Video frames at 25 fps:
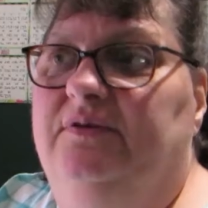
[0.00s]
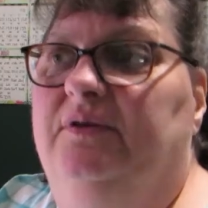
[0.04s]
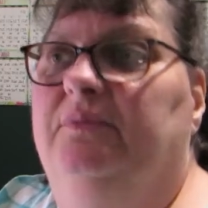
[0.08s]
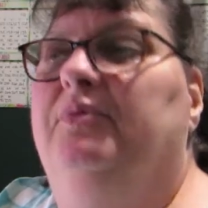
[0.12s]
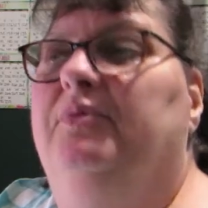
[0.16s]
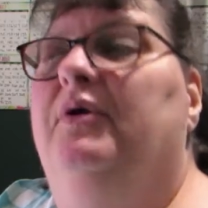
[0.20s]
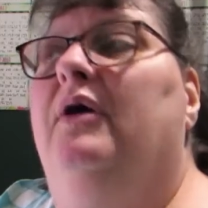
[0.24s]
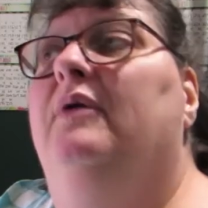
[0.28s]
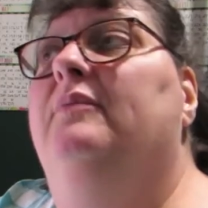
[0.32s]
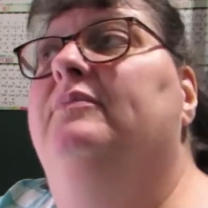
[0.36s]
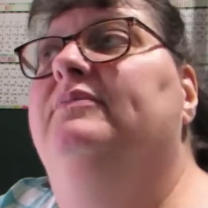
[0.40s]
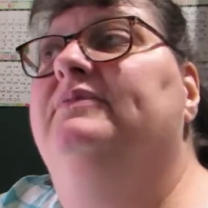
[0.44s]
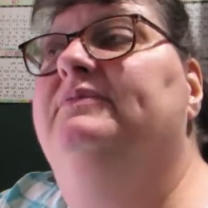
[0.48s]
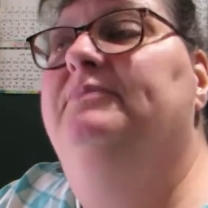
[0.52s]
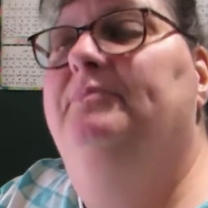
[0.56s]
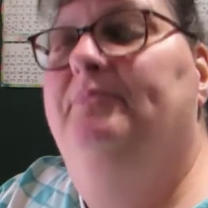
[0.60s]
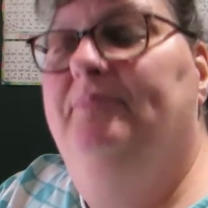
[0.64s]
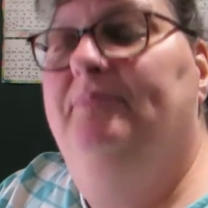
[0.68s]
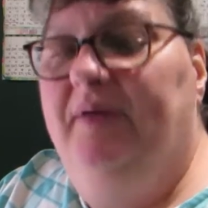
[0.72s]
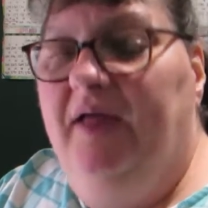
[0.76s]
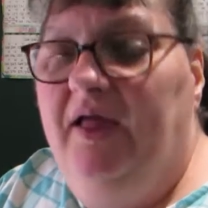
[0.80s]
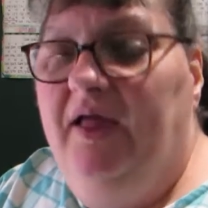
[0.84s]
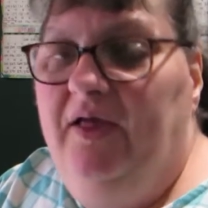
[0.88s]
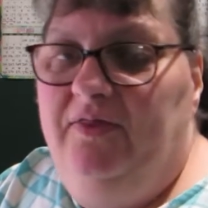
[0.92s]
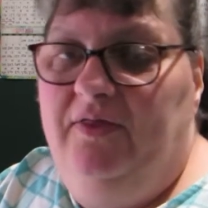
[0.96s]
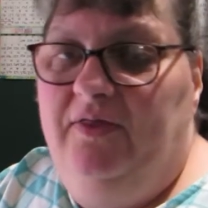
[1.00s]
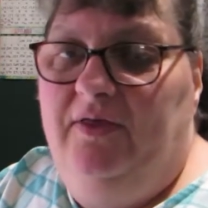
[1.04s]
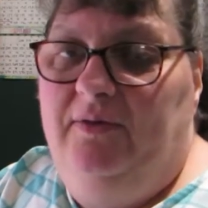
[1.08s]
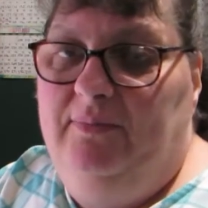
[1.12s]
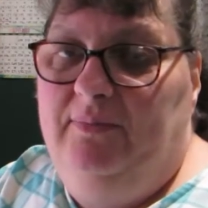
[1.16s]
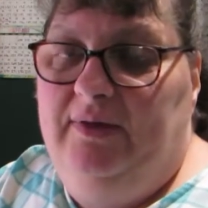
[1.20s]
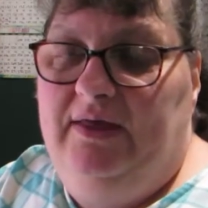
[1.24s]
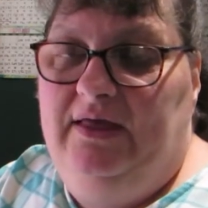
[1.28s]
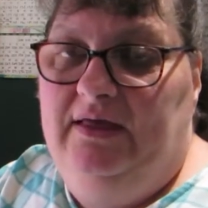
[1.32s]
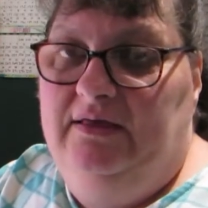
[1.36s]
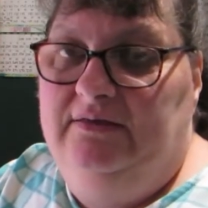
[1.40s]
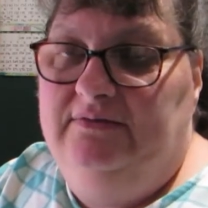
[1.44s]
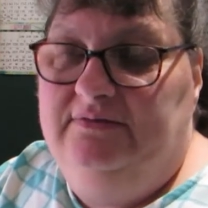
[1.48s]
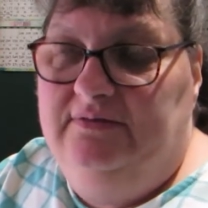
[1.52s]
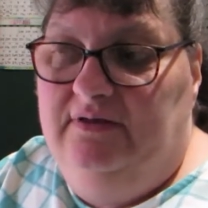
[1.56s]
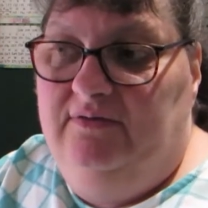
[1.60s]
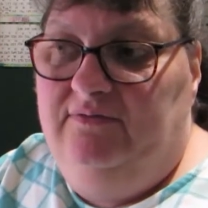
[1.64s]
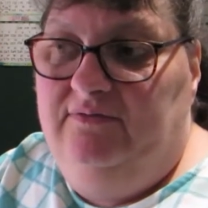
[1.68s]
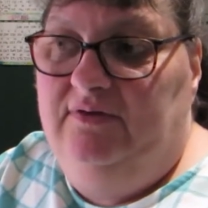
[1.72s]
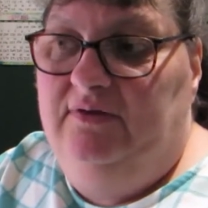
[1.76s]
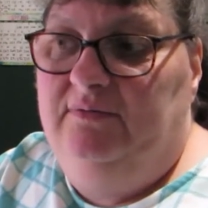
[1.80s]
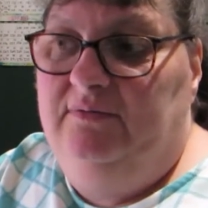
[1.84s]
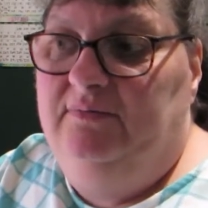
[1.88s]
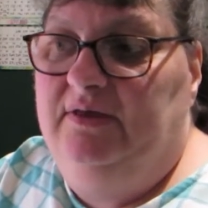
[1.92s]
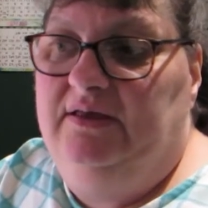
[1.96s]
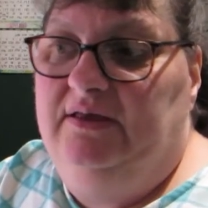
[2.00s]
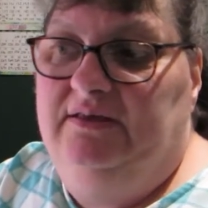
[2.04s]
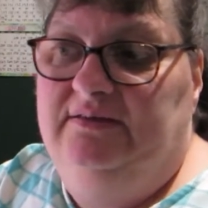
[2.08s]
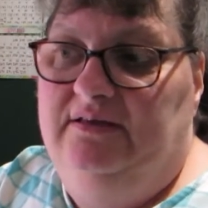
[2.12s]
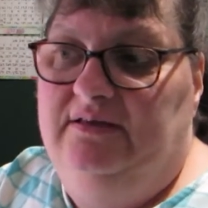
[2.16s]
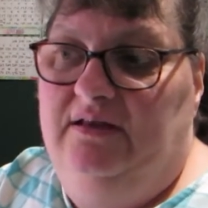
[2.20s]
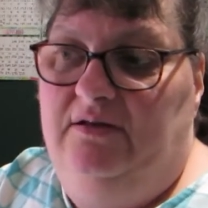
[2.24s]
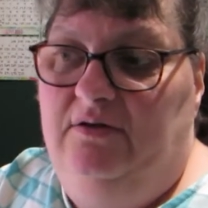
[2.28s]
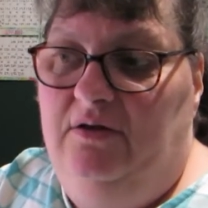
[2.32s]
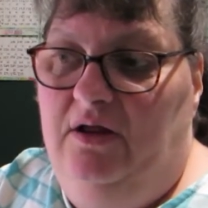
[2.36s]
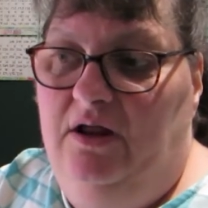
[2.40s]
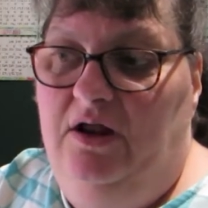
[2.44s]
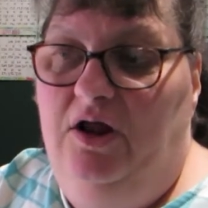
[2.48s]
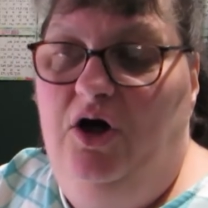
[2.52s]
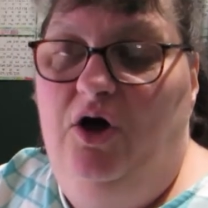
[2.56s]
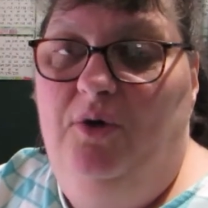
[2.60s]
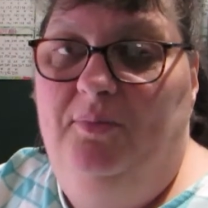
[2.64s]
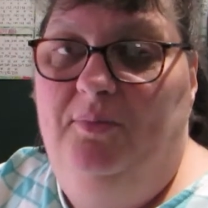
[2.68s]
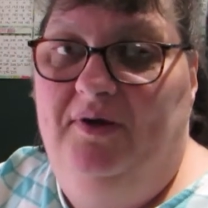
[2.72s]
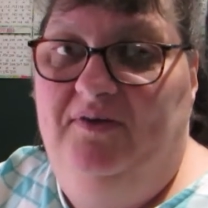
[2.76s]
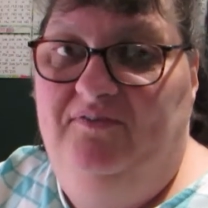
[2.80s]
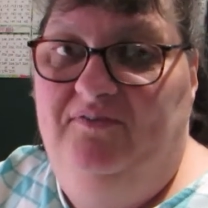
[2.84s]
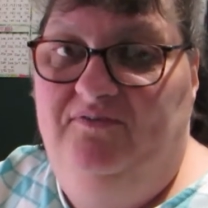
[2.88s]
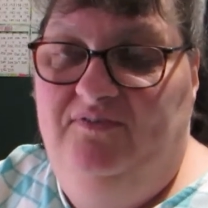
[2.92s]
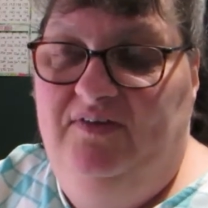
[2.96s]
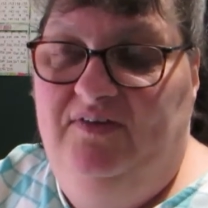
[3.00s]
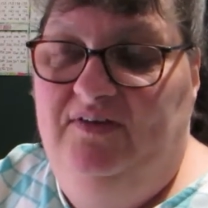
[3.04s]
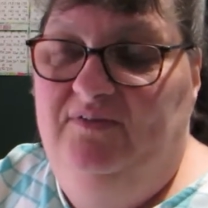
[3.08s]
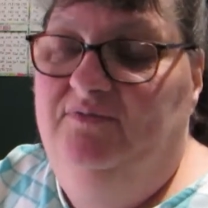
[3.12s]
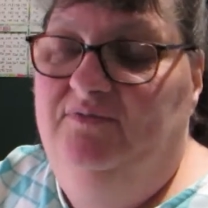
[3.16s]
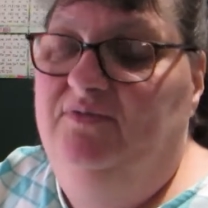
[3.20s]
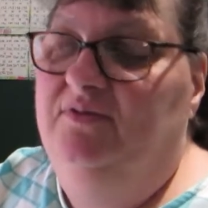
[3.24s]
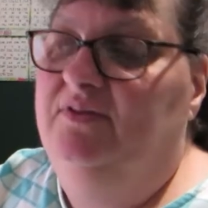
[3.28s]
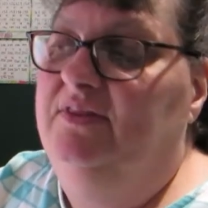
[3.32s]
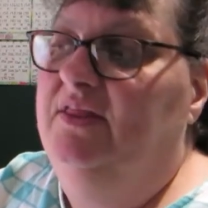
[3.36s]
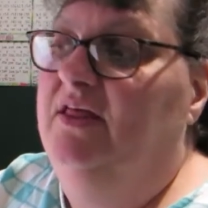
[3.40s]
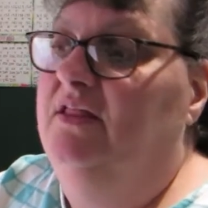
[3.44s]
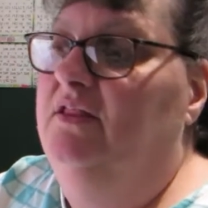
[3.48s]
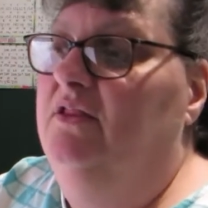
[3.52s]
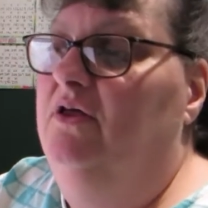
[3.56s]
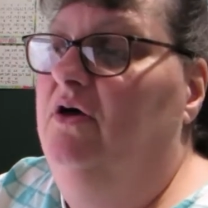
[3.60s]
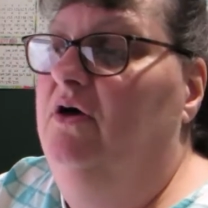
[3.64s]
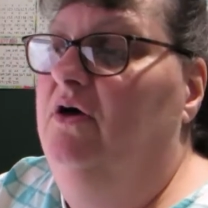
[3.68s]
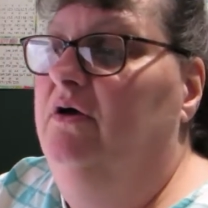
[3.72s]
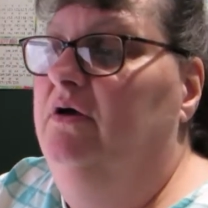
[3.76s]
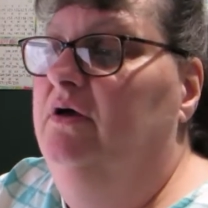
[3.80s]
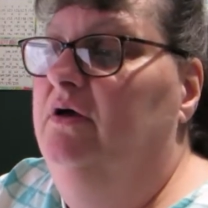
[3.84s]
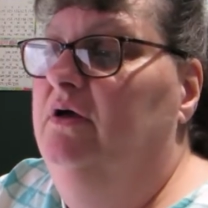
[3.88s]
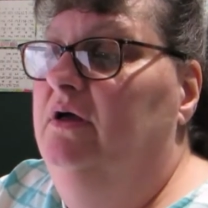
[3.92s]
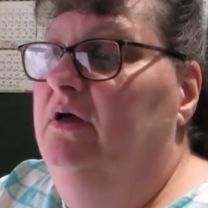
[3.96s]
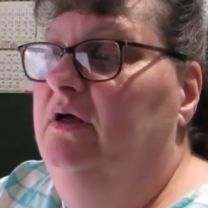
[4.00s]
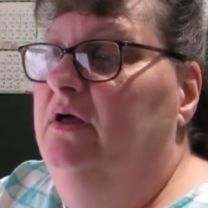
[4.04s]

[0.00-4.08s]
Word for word: any problems bathing because of it, because I'm not on my feet for that long.